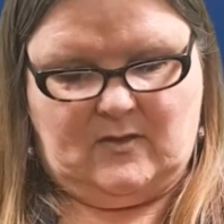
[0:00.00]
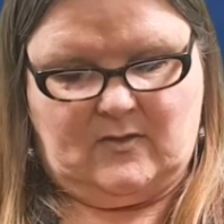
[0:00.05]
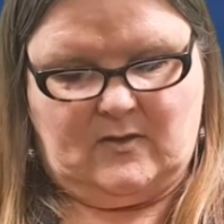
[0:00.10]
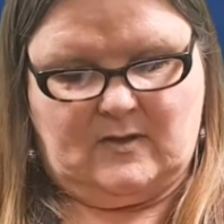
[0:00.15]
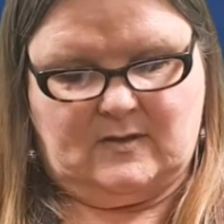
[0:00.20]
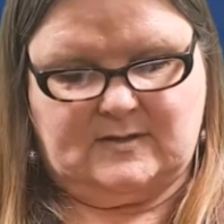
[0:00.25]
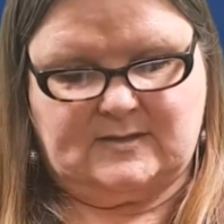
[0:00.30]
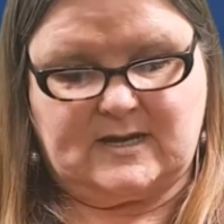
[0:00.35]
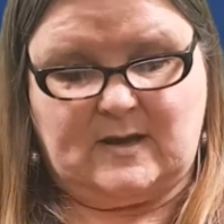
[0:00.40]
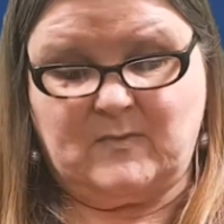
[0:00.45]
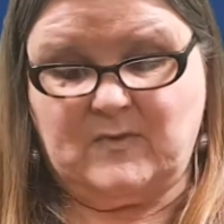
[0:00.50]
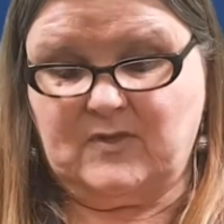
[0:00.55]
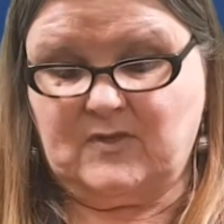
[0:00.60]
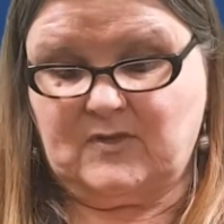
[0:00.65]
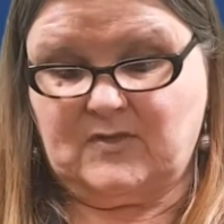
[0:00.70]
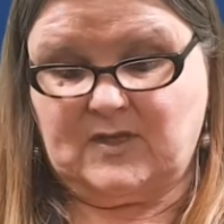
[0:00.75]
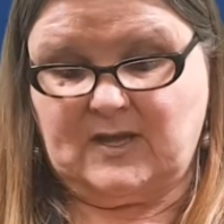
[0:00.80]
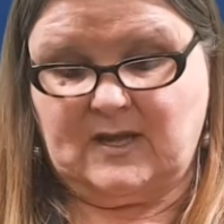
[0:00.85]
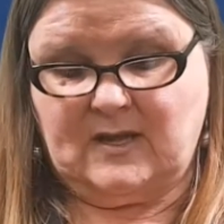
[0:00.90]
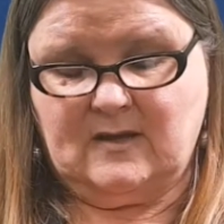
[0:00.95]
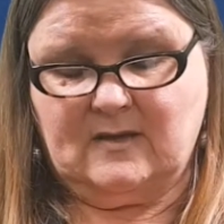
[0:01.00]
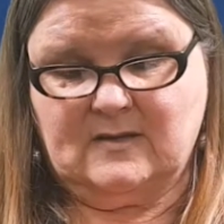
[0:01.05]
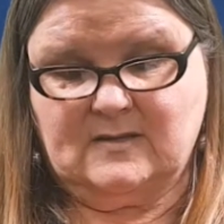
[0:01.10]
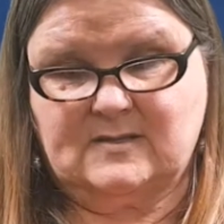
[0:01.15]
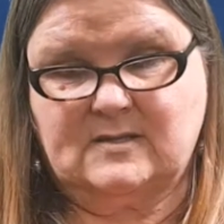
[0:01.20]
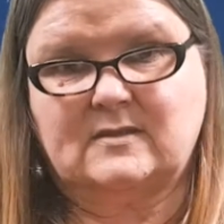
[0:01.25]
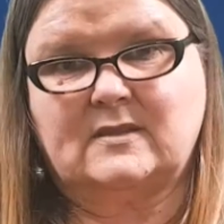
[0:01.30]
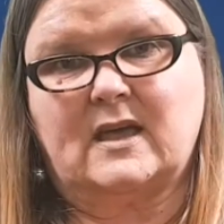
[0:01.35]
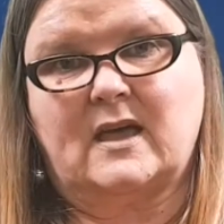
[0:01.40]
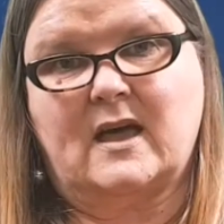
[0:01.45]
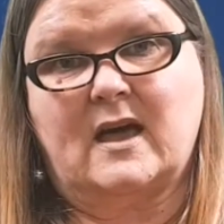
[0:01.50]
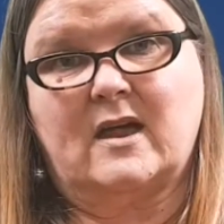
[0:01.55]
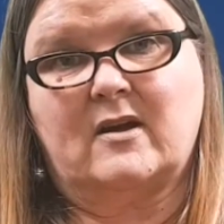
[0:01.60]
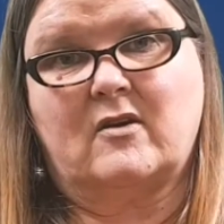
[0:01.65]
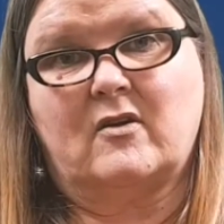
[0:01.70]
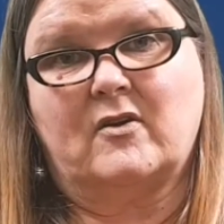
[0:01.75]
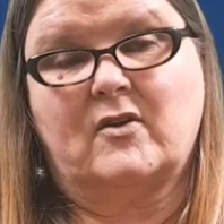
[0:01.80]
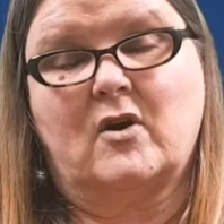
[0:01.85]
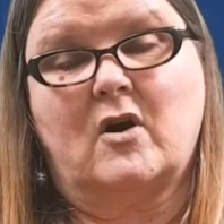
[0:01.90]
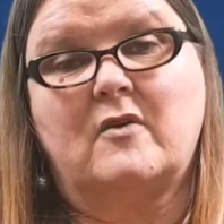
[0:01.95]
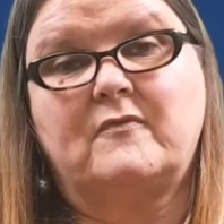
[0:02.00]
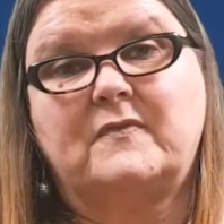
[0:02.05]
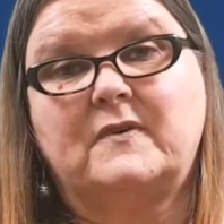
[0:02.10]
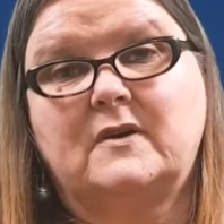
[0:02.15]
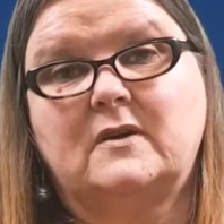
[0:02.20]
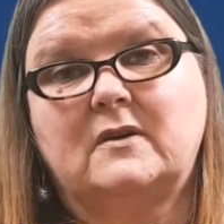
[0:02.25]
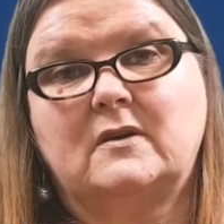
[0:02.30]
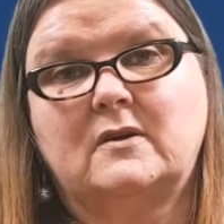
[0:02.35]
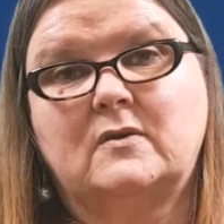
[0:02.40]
Some of the things that are on offer,